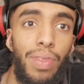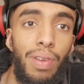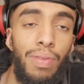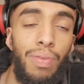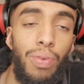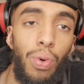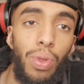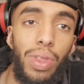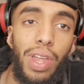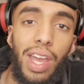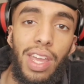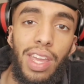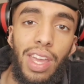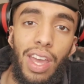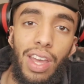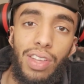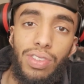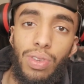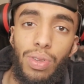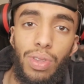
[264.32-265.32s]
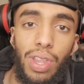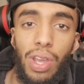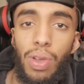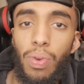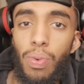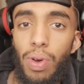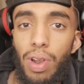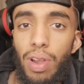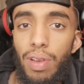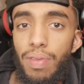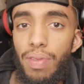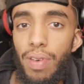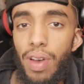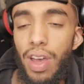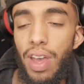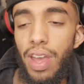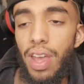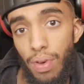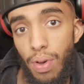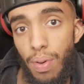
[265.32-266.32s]
for that year. So they
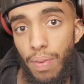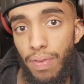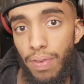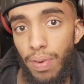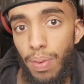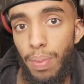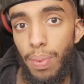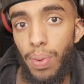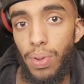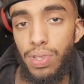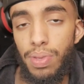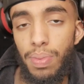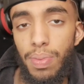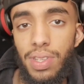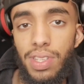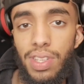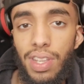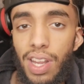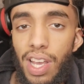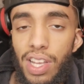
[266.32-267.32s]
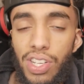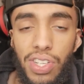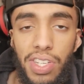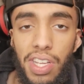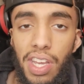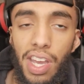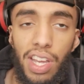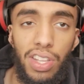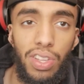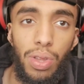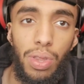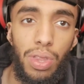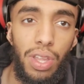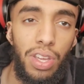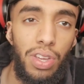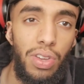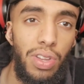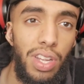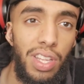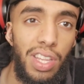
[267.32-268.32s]
qualify for a phlebotomist and HCA. I don't
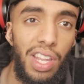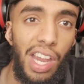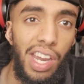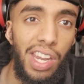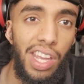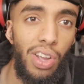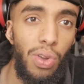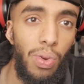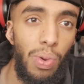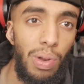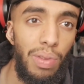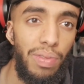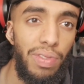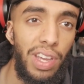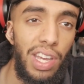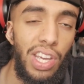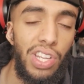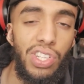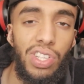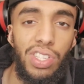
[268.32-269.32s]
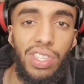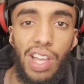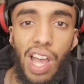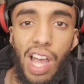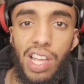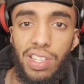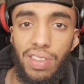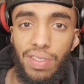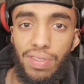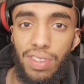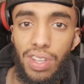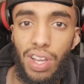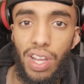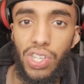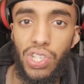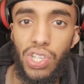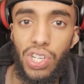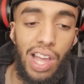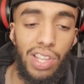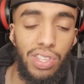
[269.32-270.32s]
think you need any qualifications as of
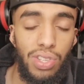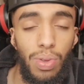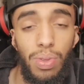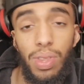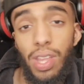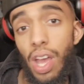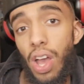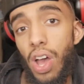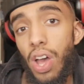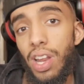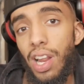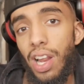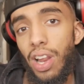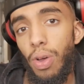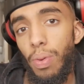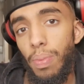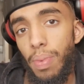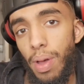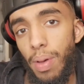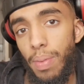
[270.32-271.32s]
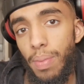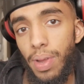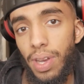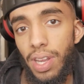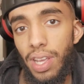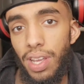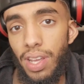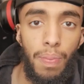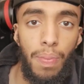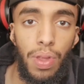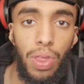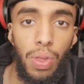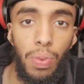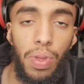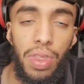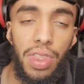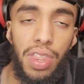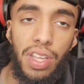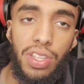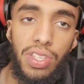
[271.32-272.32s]
such. And so they earn a little bit of money. But the
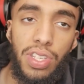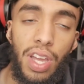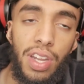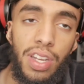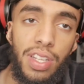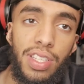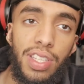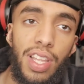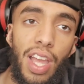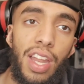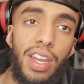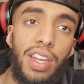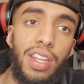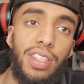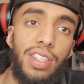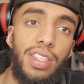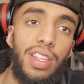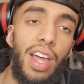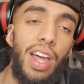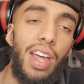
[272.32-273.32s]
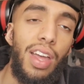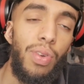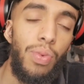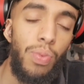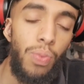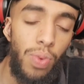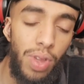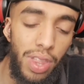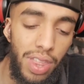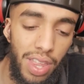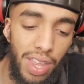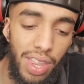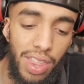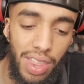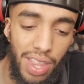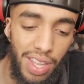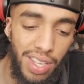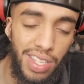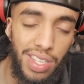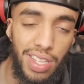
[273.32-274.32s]
one thing to understand is that
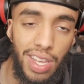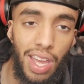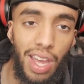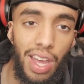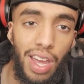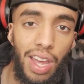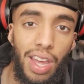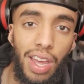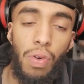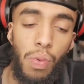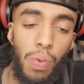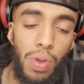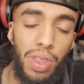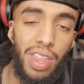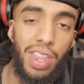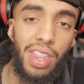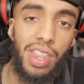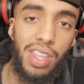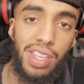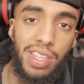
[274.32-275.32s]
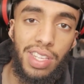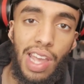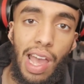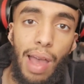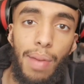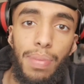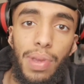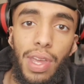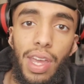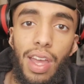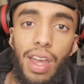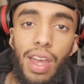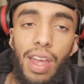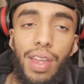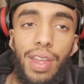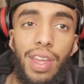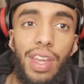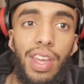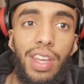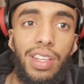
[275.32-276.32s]
within this year, or within this gap year,
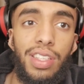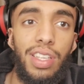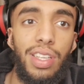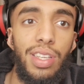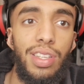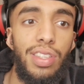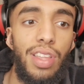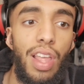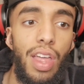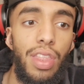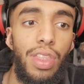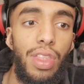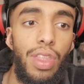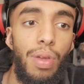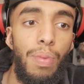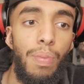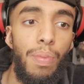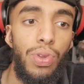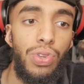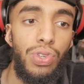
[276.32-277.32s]
it is the